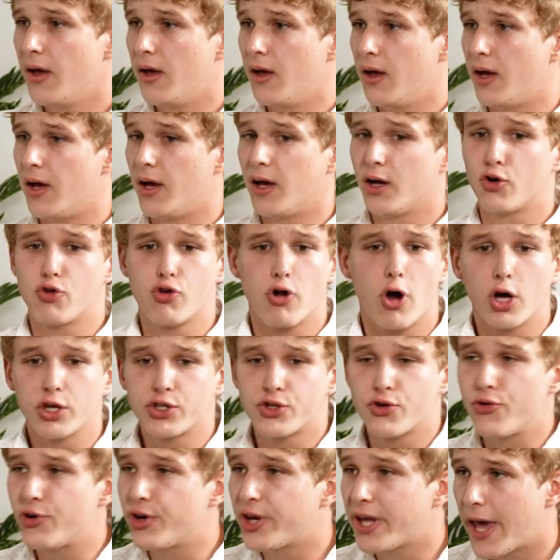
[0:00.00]

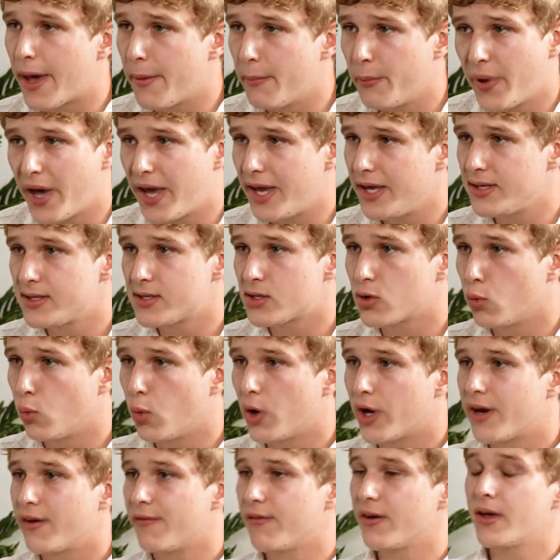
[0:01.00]
grassroots campaigns or
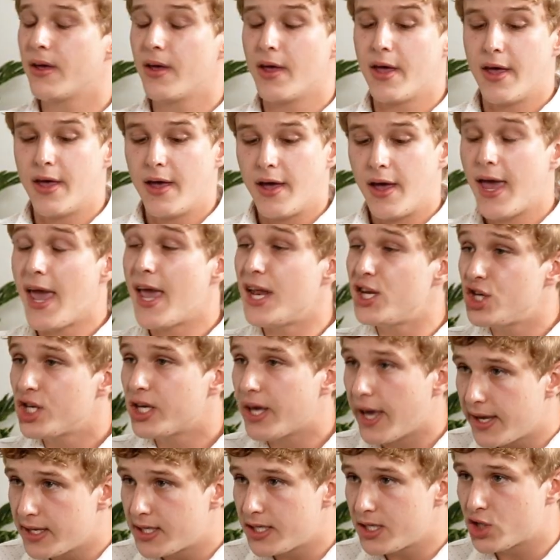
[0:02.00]
whatever,
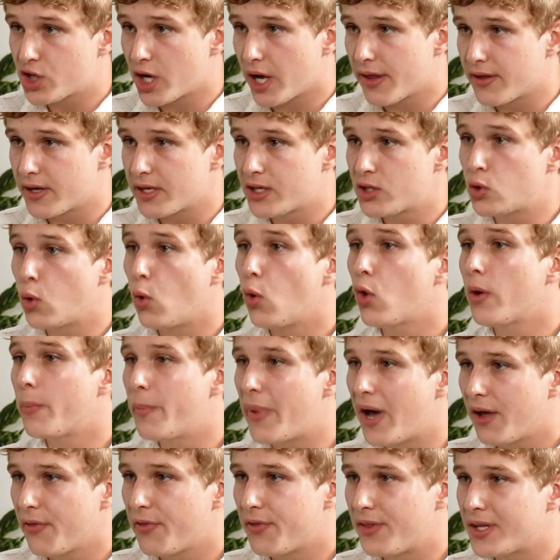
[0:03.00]
educate each other, talk
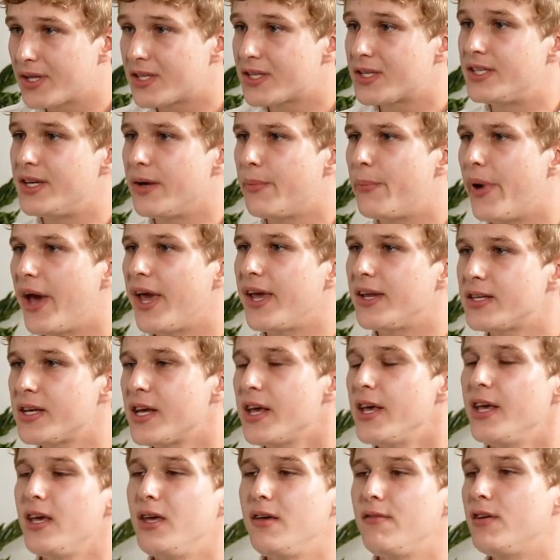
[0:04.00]
about this, debate,
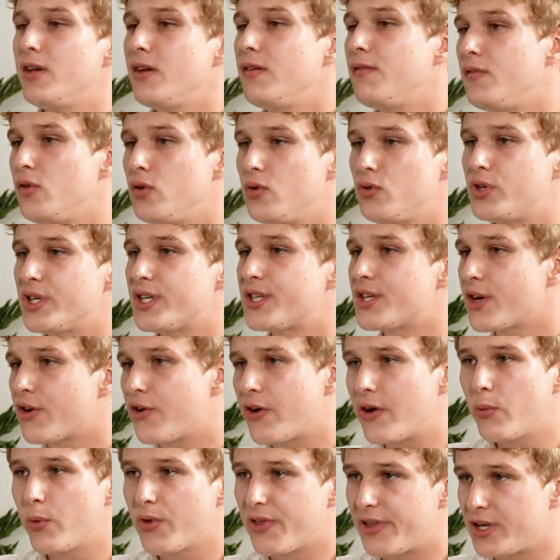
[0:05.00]
even if you
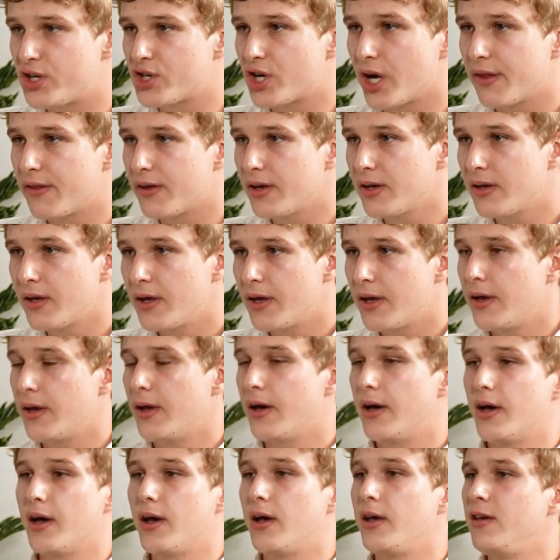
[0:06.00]
disagree with each other,
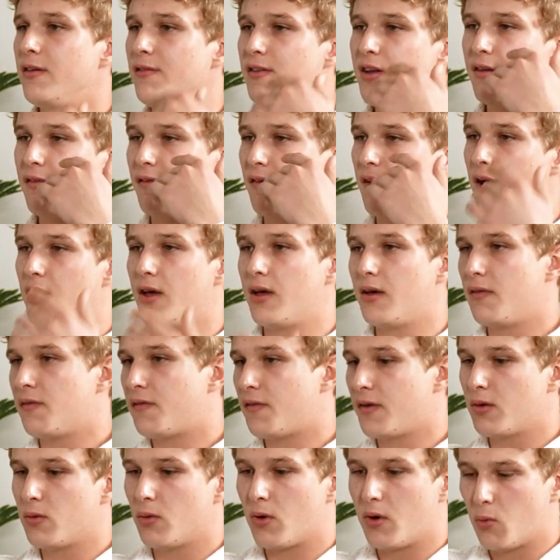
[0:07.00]
even if
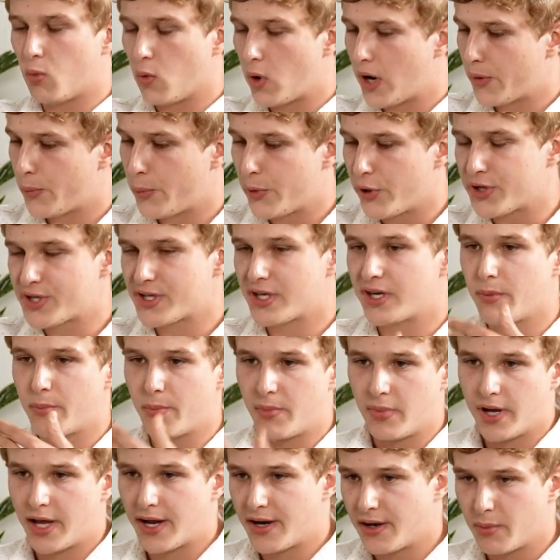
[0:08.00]
a white person
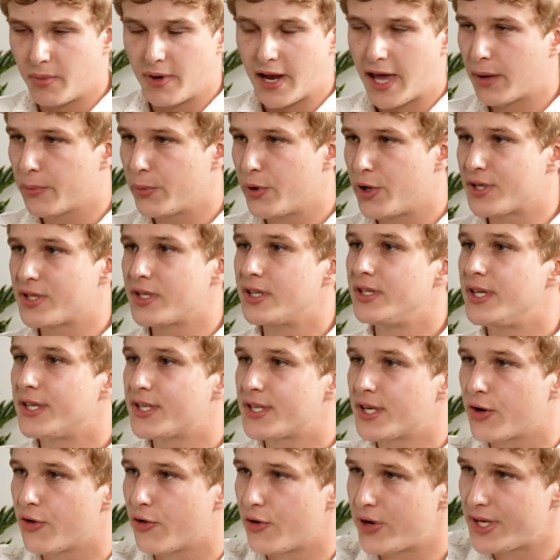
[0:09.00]
and a black person
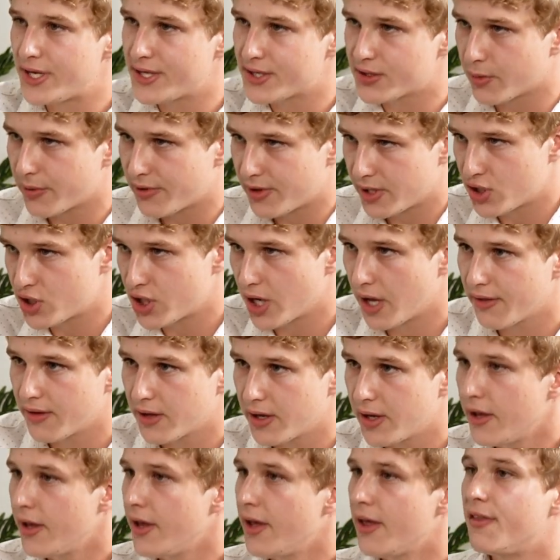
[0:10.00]
disagrees with each other.
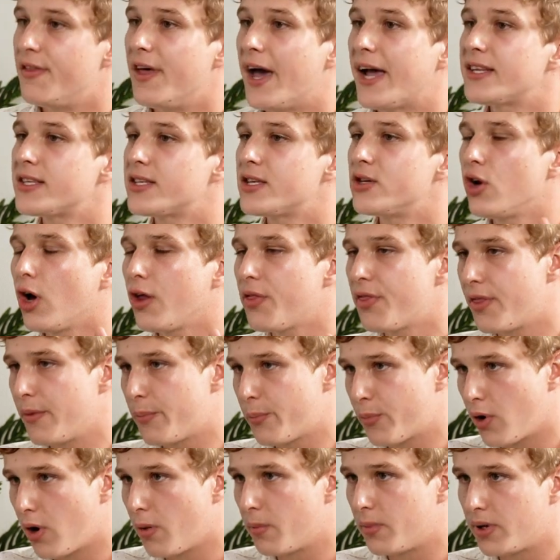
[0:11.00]
That's not the
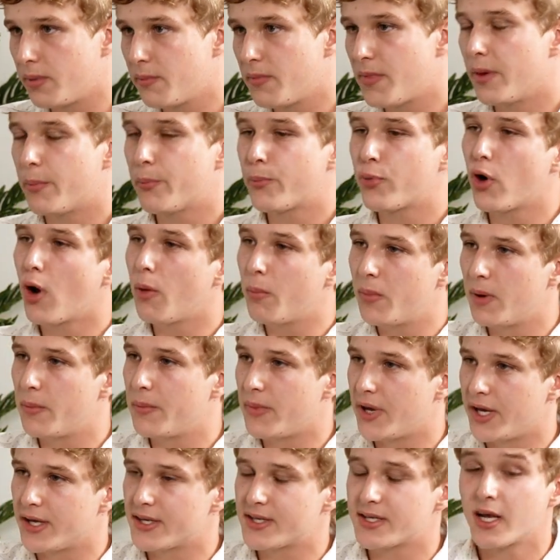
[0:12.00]
problem. The problem
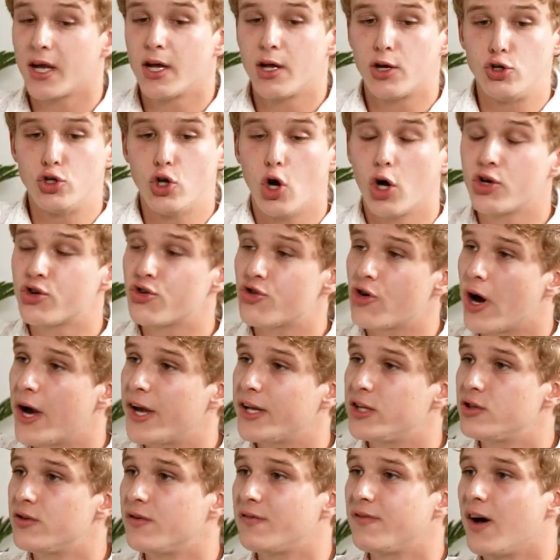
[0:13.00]
is not
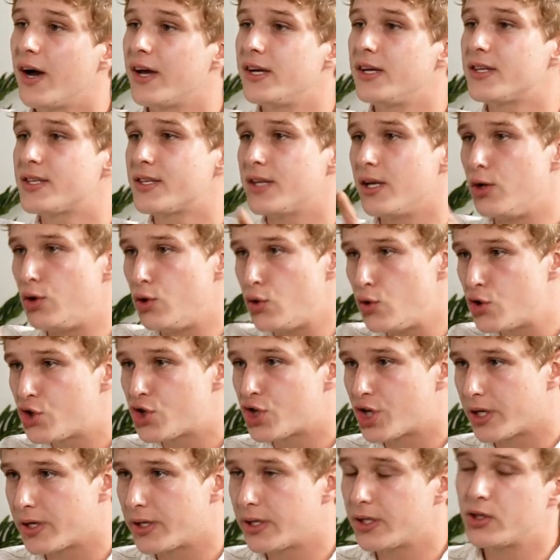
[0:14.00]
trying to find a
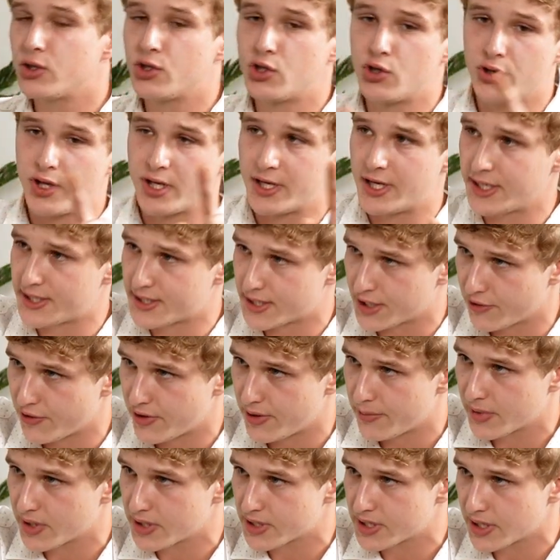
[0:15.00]
solution to the
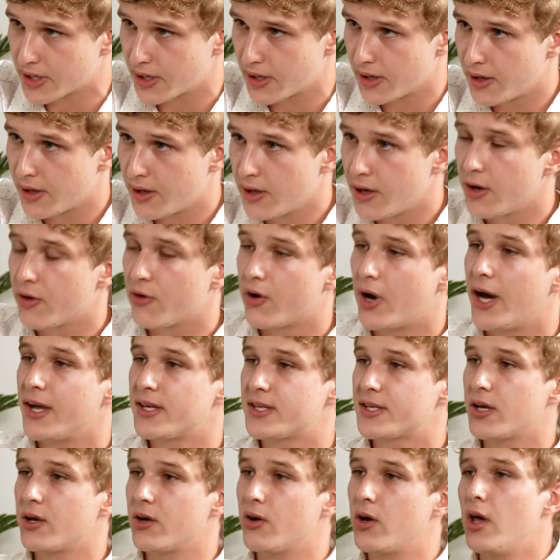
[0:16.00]
disagreement, right?
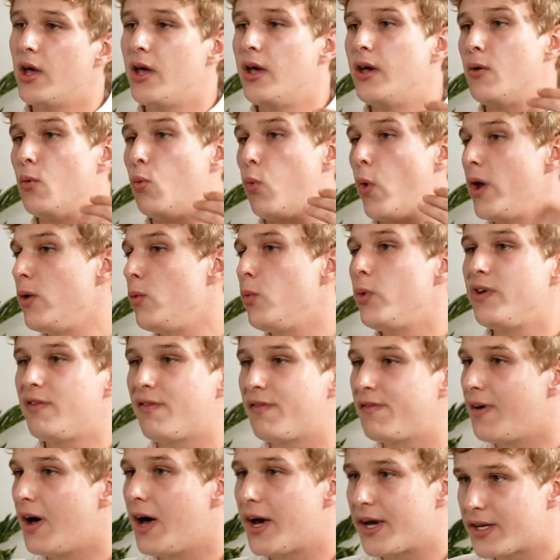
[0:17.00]
So when we
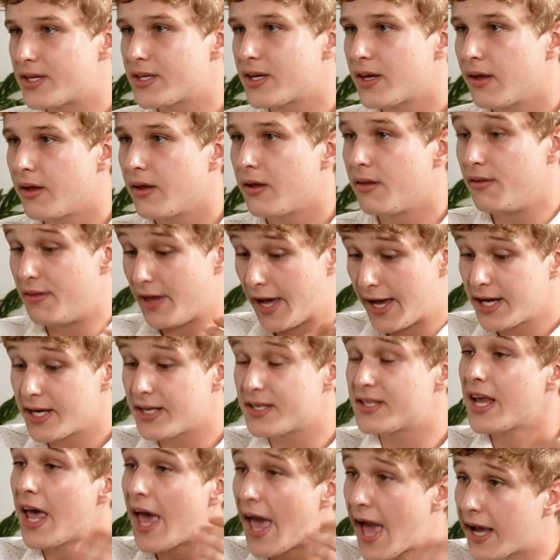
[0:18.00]
fight, that
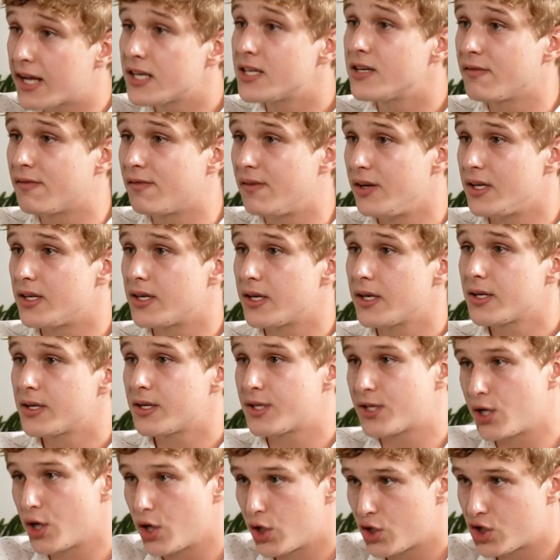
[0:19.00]
is actively
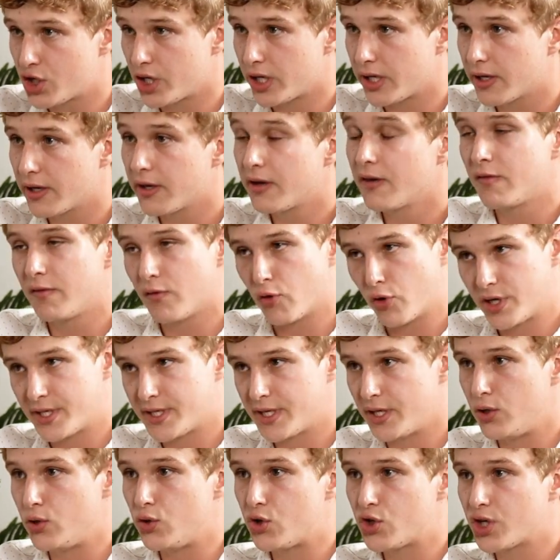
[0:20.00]
searching for a
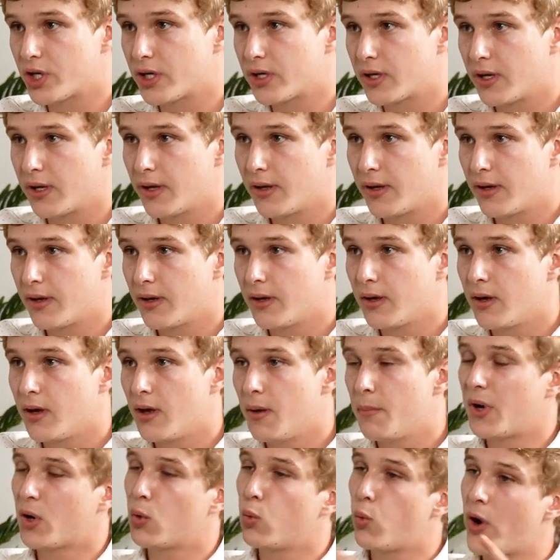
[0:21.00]
solution.
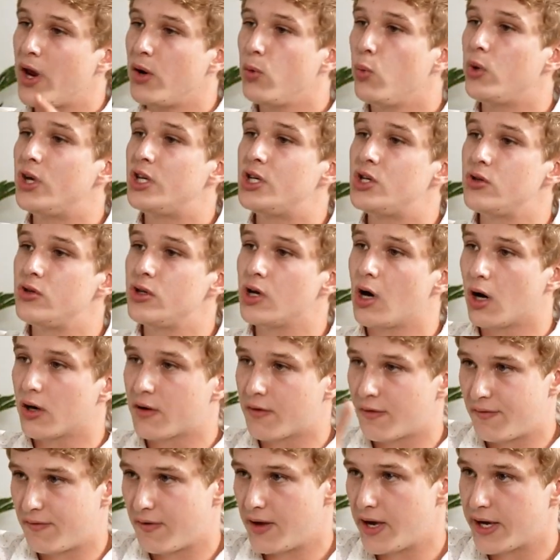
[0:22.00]
But when we do not
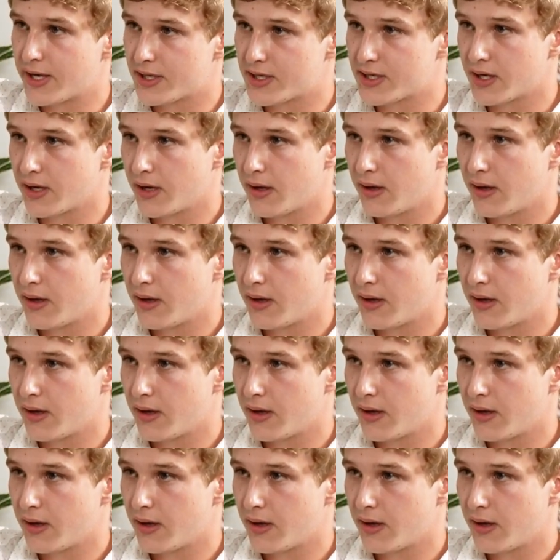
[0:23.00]
fight,